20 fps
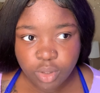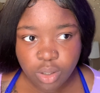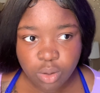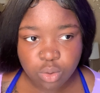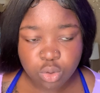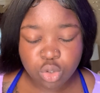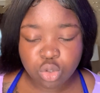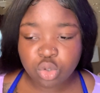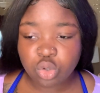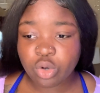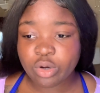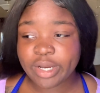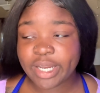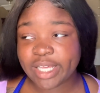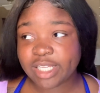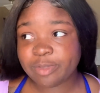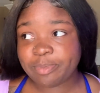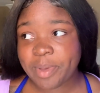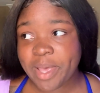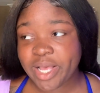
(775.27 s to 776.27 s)
you do an
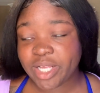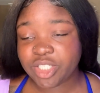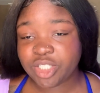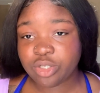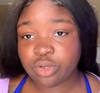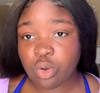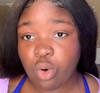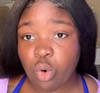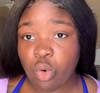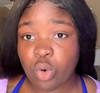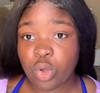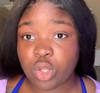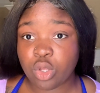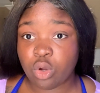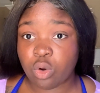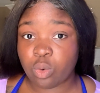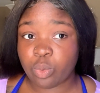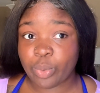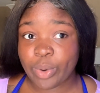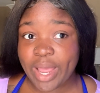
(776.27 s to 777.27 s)
inspection on
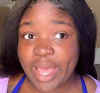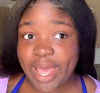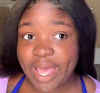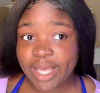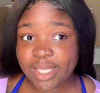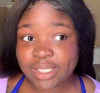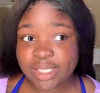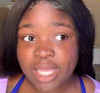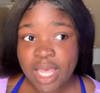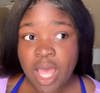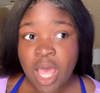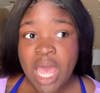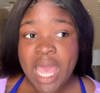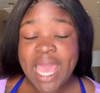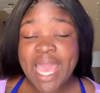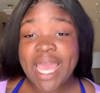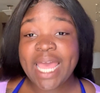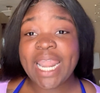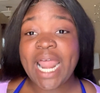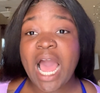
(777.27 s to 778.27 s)
your racks
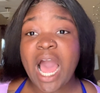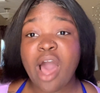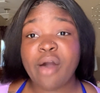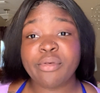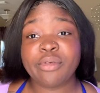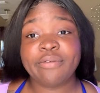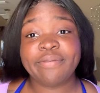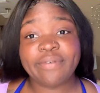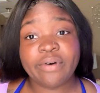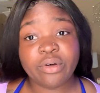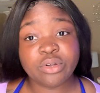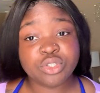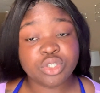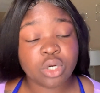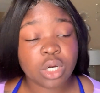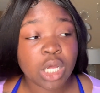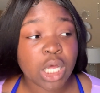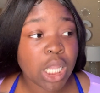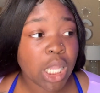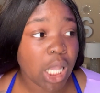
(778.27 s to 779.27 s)
and how you fold
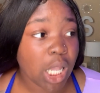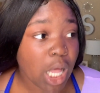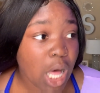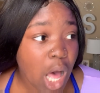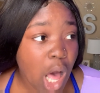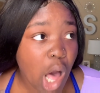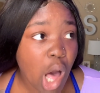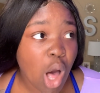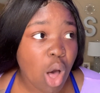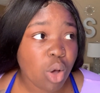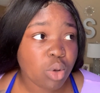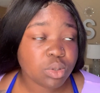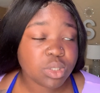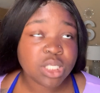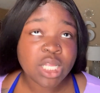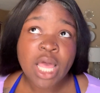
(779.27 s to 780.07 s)
your clothes.